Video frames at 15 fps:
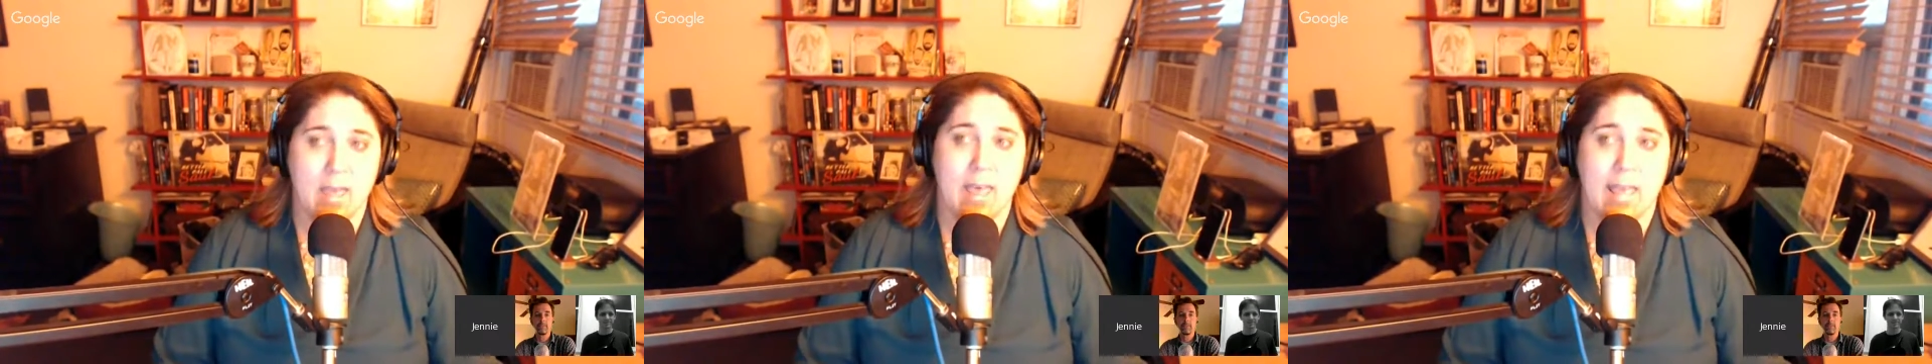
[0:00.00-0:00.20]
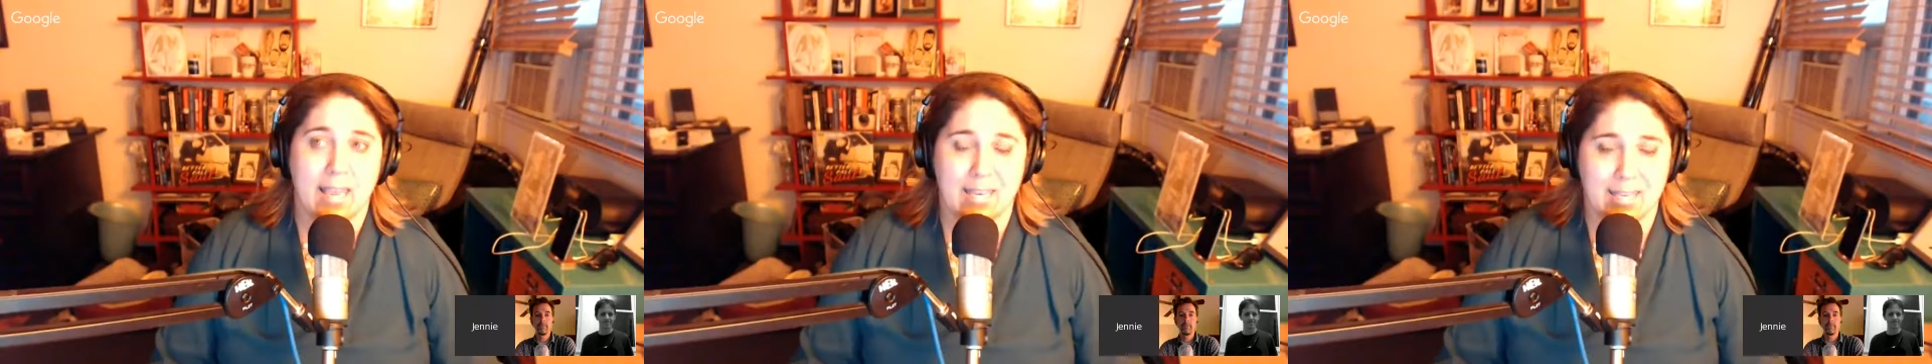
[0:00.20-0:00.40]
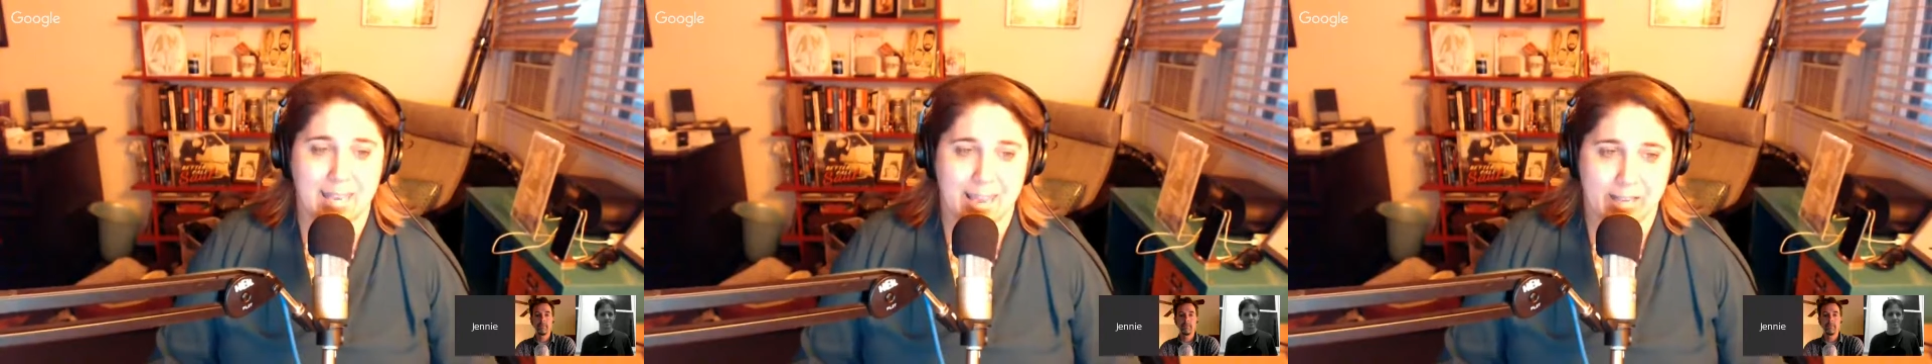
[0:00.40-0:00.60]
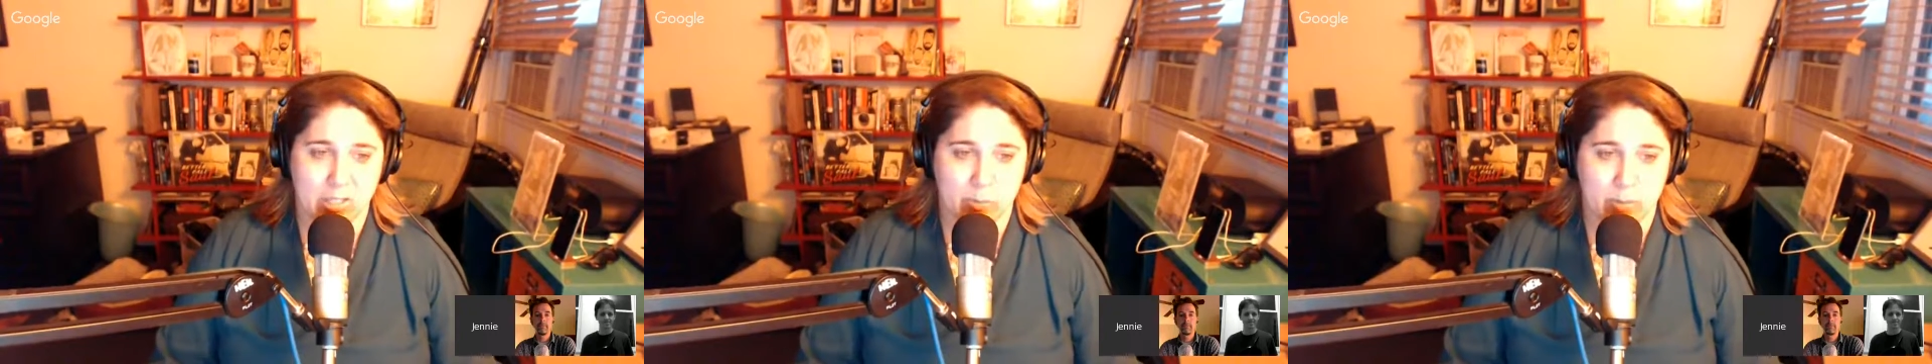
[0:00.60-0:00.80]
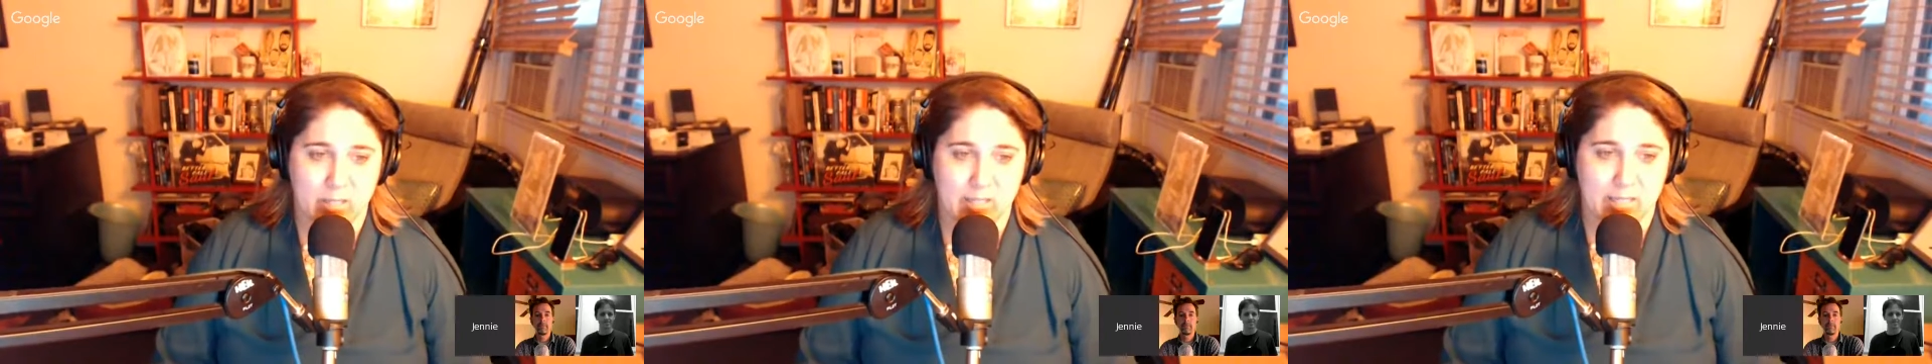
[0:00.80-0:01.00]
in next
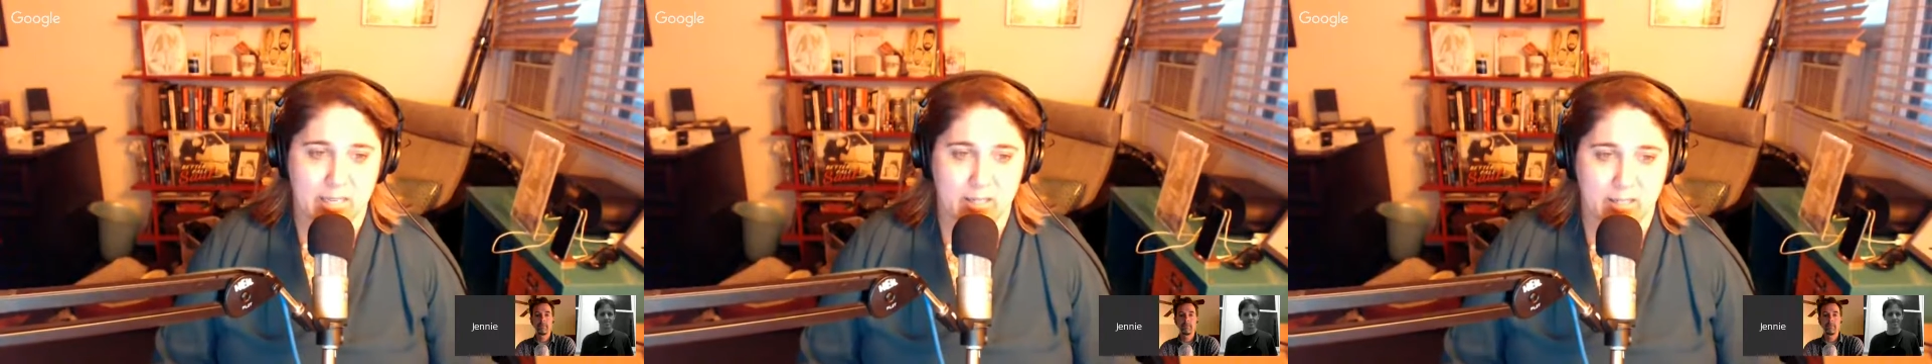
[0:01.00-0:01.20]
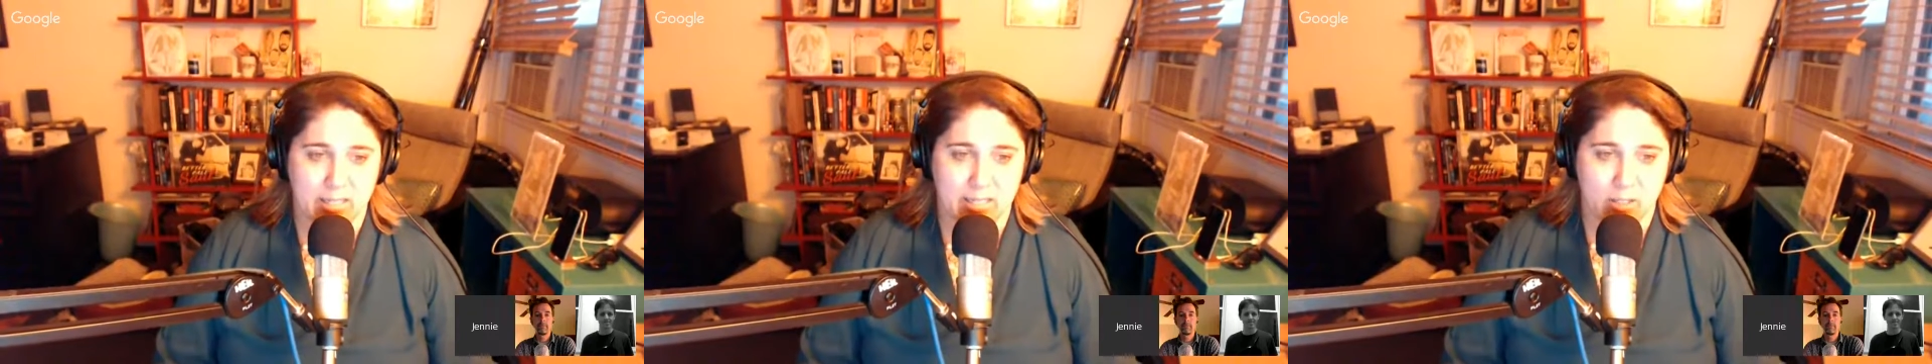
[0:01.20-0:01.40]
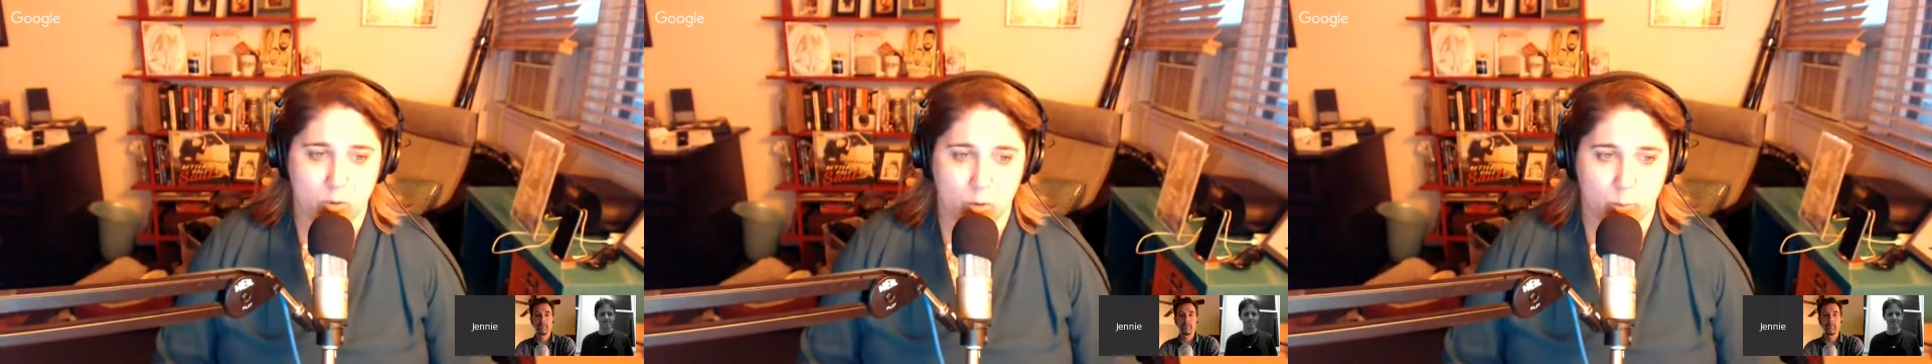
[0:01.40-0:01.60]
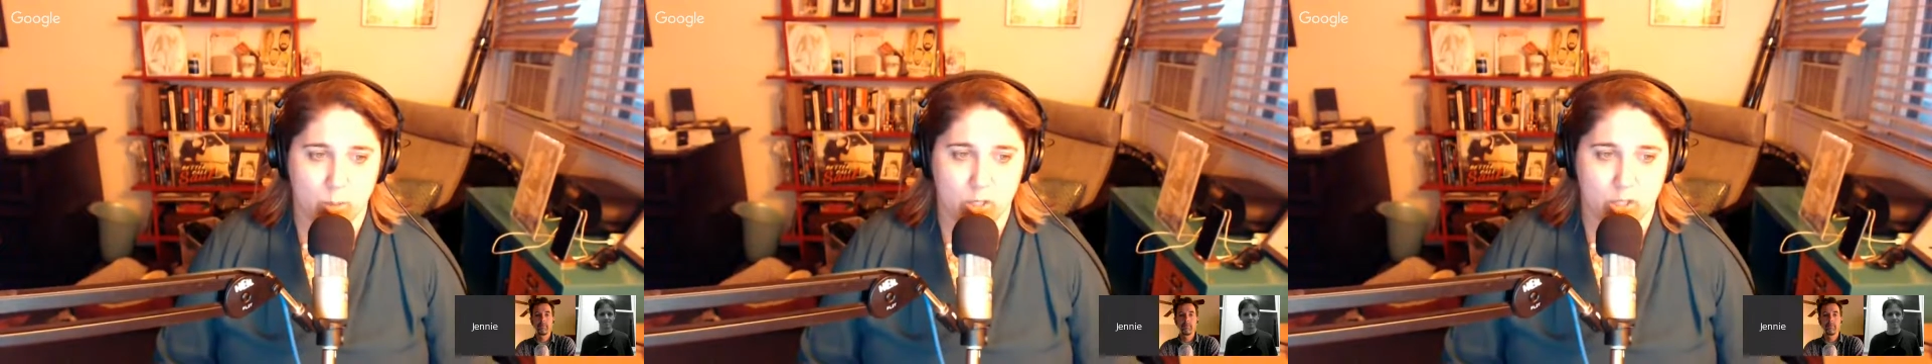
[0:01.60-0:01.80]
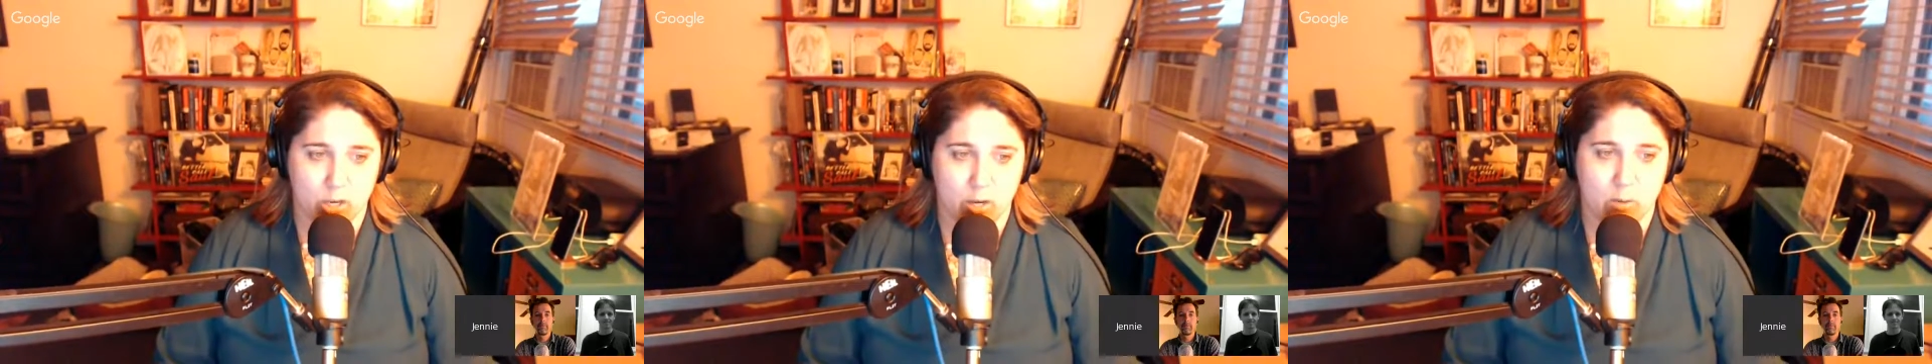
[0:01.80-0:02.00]
month's Daily Tech Normie
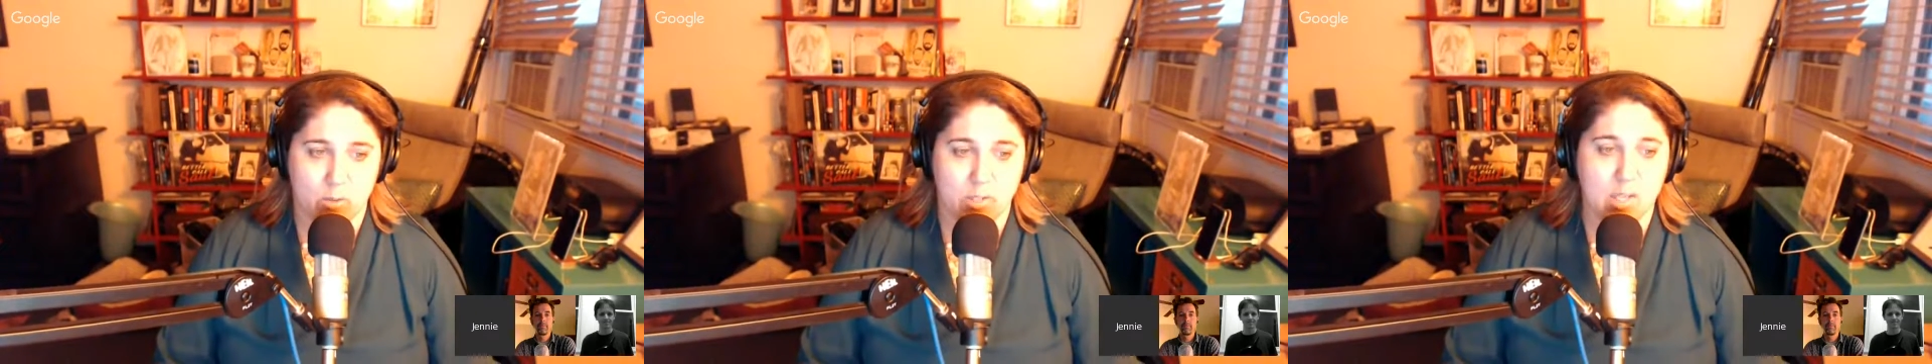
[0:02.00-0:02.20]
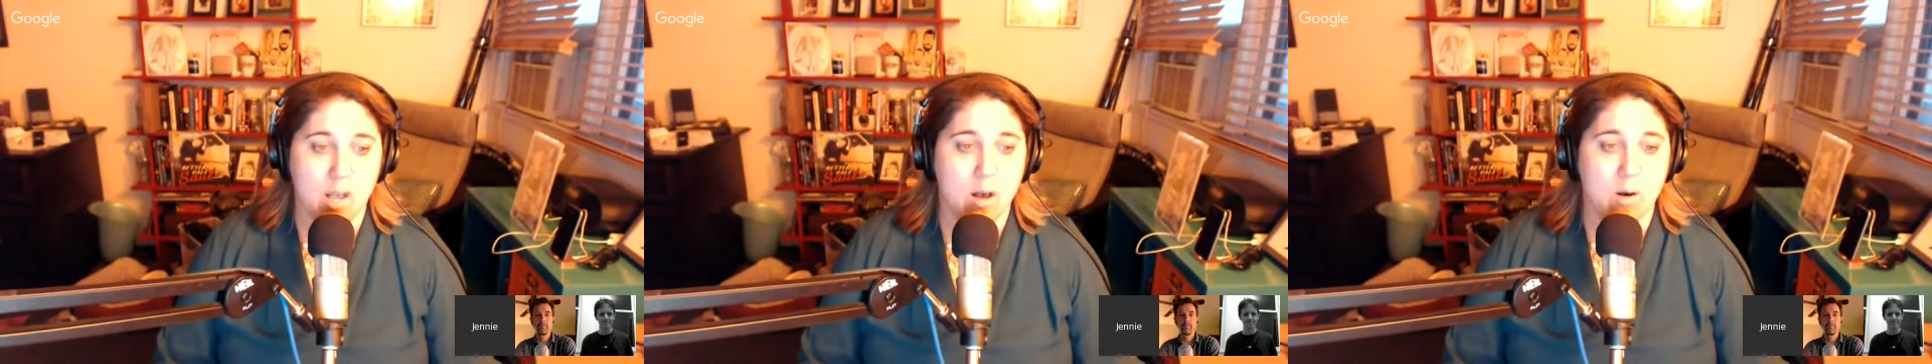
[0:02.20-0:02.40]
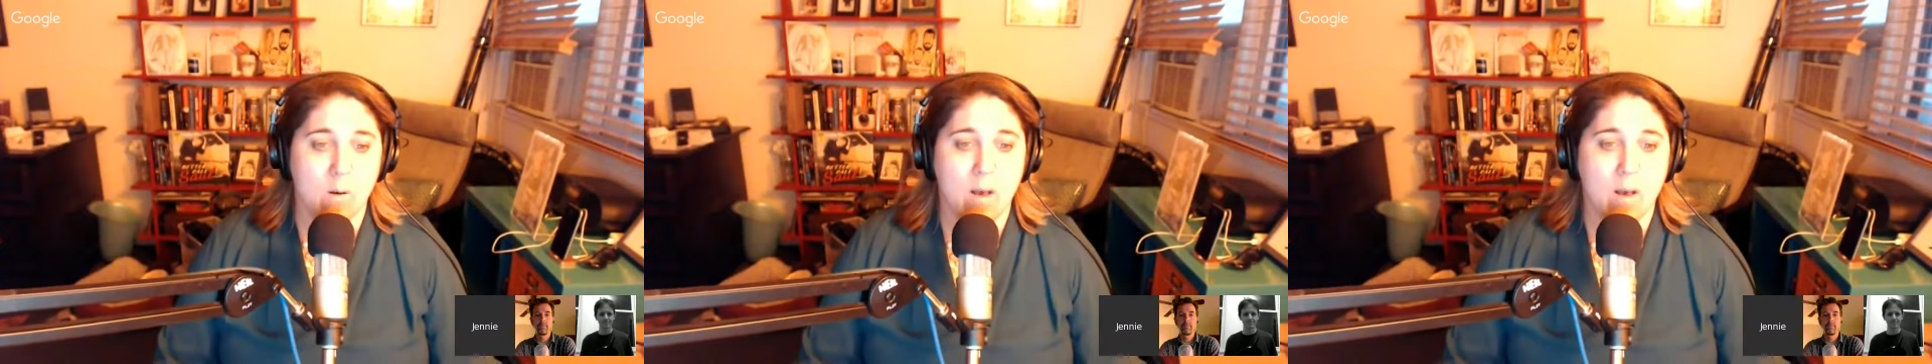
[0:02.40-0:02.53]
show. So